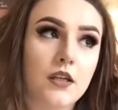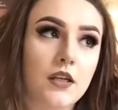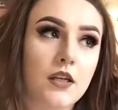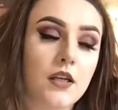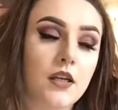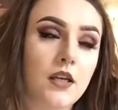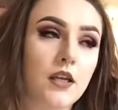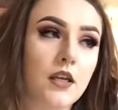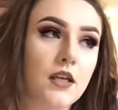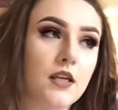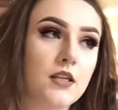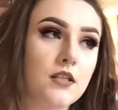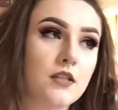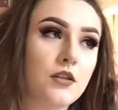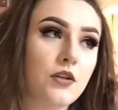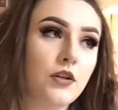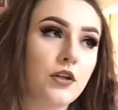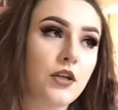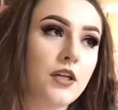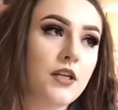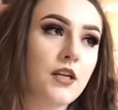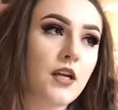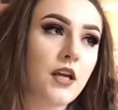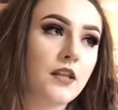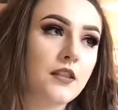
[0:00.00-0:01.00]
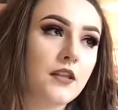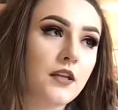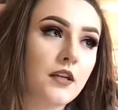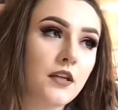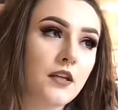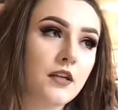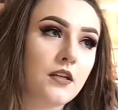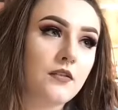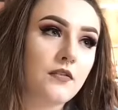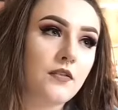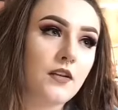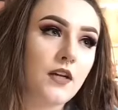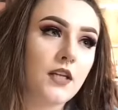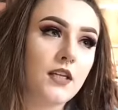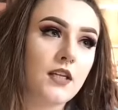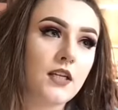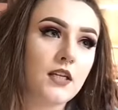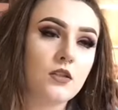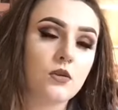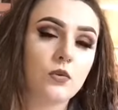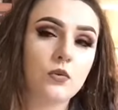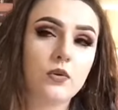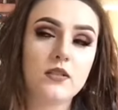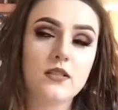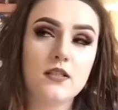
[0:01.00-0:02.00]
he's looking at the kind of
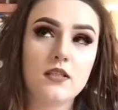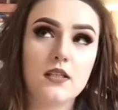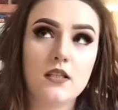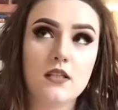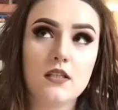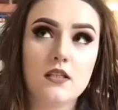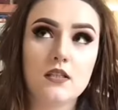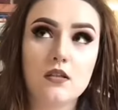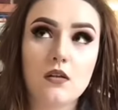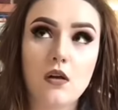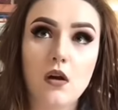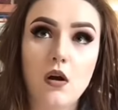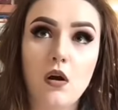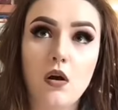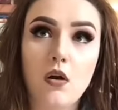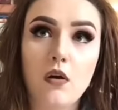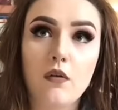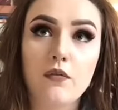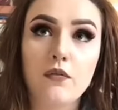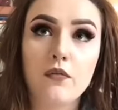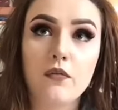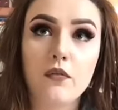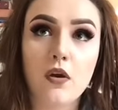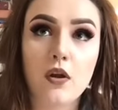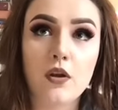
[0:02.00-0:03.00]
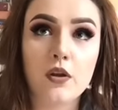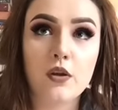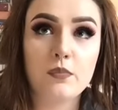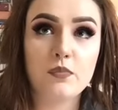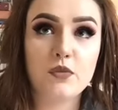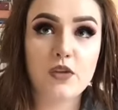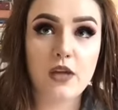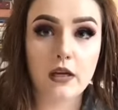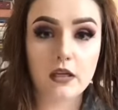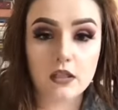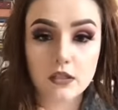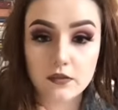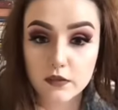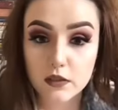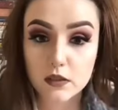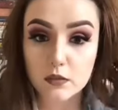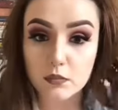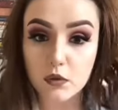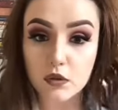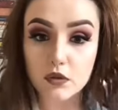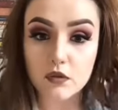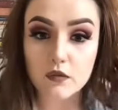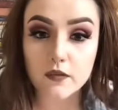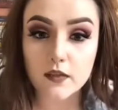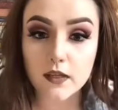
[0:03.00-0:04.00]
inadequacies of an objectivist
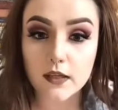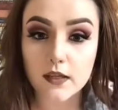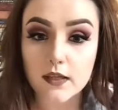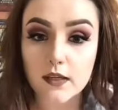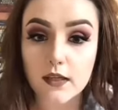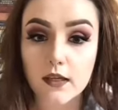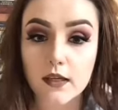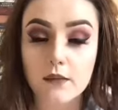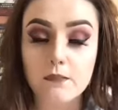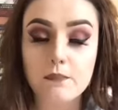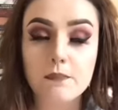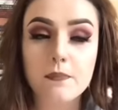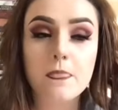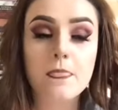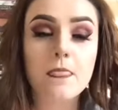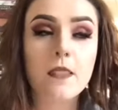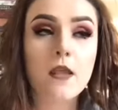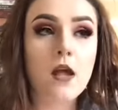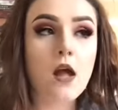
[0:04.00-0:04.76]
mode of thinking.